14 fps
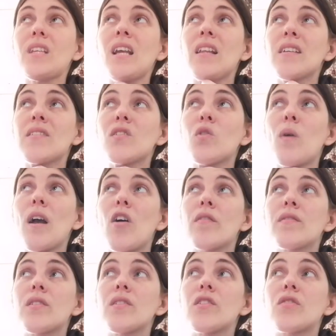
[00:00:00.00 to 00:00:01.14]
I listen quite
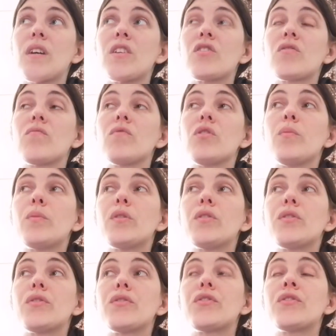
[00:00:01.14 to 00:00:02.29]
often to Gretchen
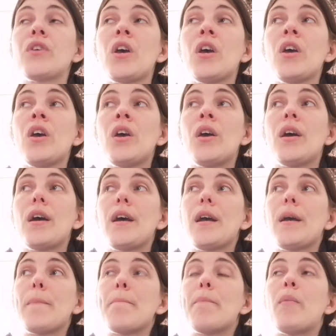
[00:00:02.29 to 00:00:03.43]
Rubin's
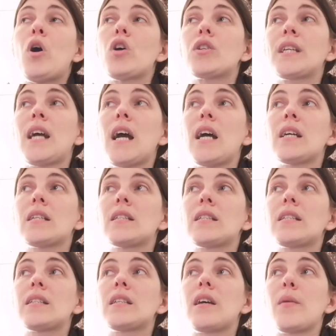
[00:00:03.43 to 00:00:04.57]

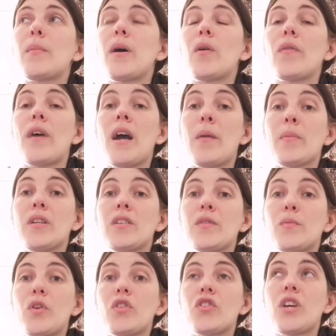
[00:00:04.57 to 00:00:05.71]
podcast about the Happiness
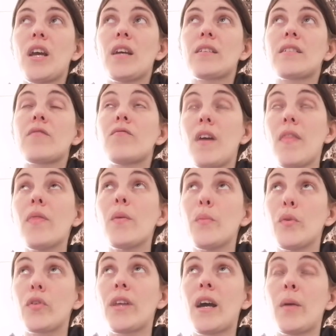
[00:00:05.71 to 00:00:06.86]
Project. I've read the
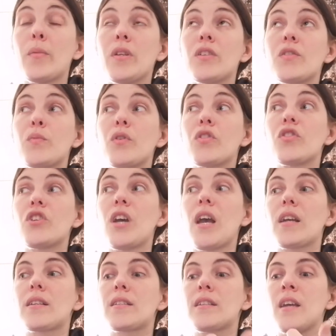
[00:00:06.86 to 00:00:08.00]
book The Happiness
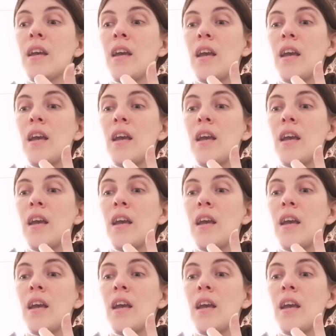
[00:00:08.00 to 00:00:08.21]
Project.